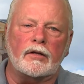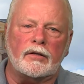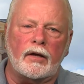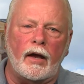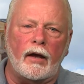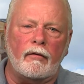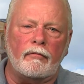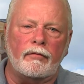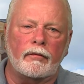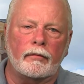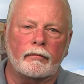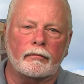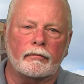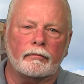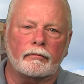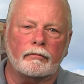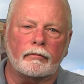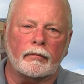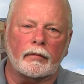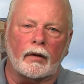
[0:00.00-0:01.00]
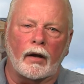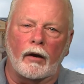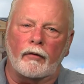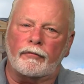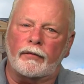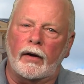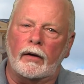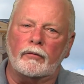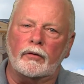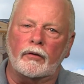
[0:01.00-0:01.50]
have? Our
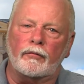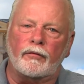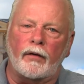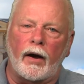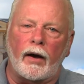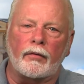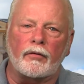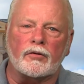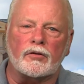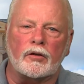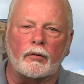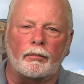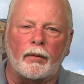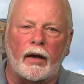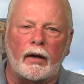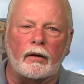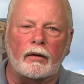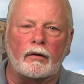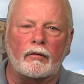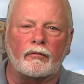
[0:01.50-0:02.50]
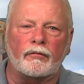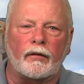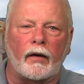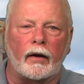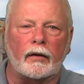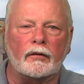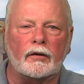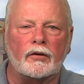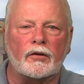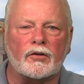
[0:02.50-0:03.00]
founding fathers debated and
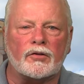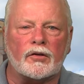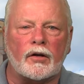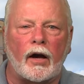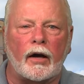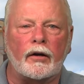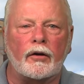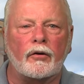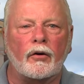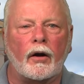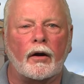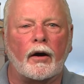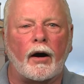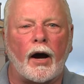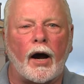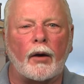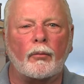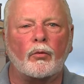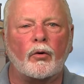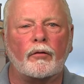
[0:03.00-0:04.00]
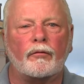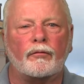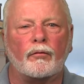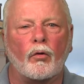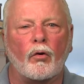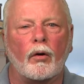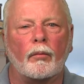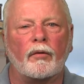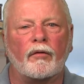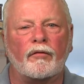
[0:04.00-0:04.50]
finally decided on a hybrid
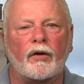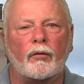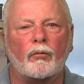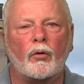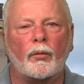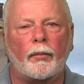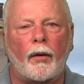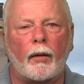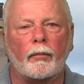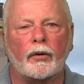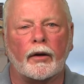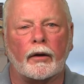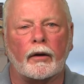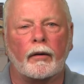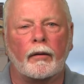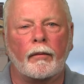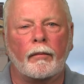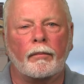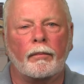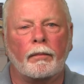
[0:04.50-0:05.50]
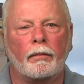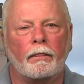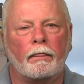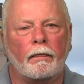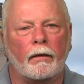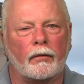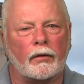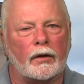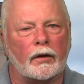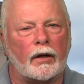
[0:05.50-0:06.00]
form of a republic.
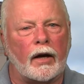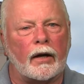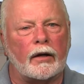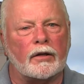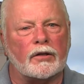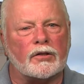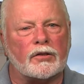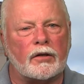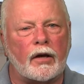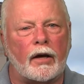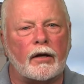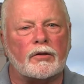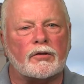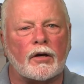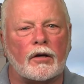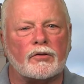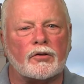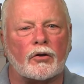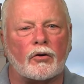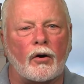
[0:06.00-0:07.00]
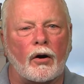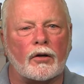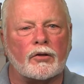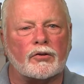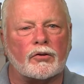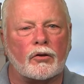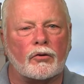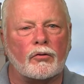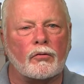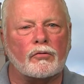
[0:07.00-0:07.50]
The United States has a
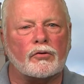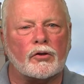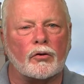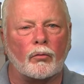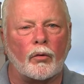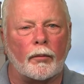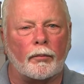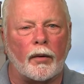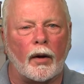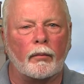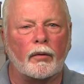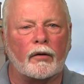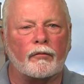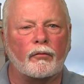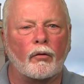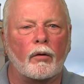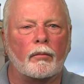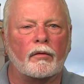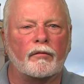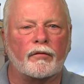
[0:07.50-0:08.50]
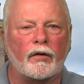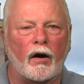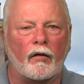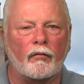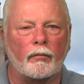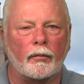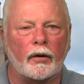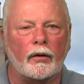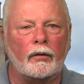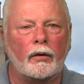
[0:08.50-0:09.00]
constitutional republic form of
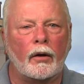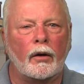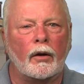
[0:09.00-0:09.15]
government,